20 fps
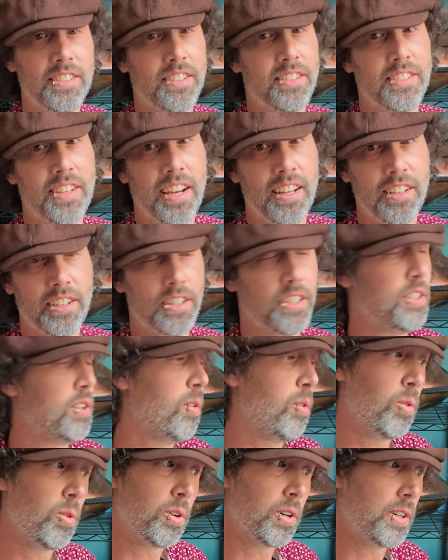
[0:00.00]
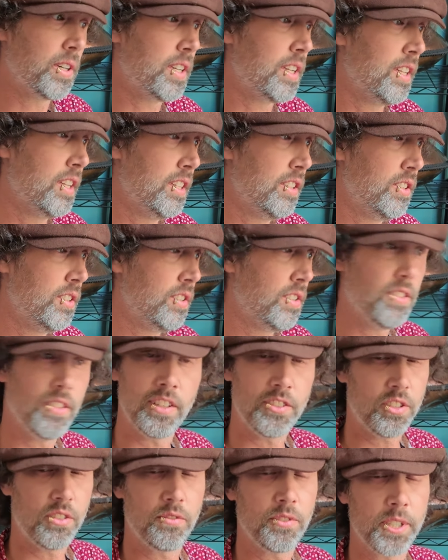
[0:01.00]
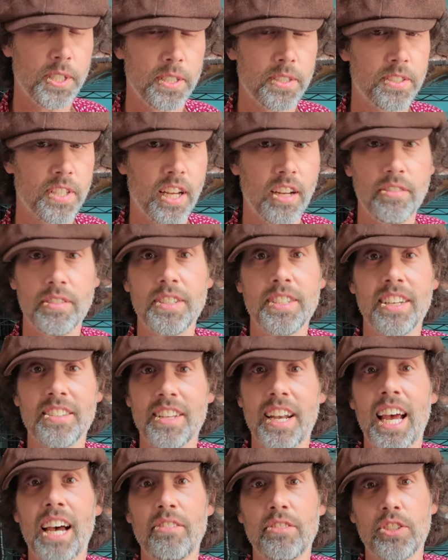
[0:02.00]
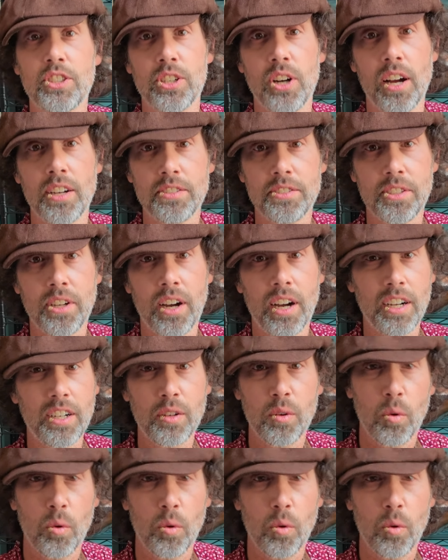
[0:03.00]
the seller or listen for yourself, does it have crosstalk?